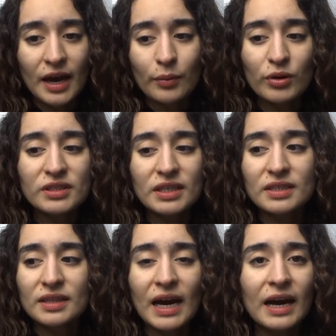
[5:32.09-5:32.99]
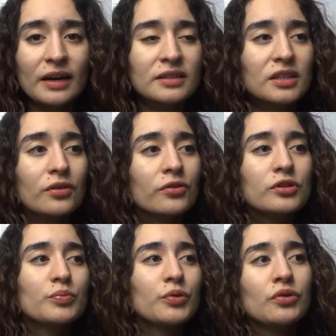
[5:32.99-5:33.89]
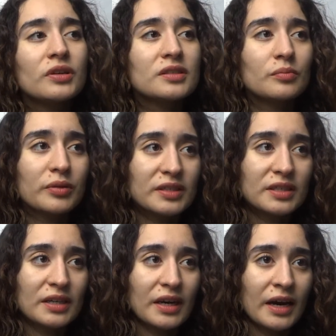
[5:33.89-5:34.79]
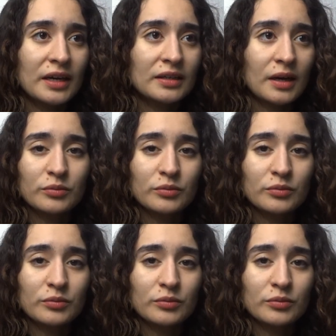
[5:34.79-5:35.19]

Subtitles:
And once I did that, I discovered there's beauty in simplicity, and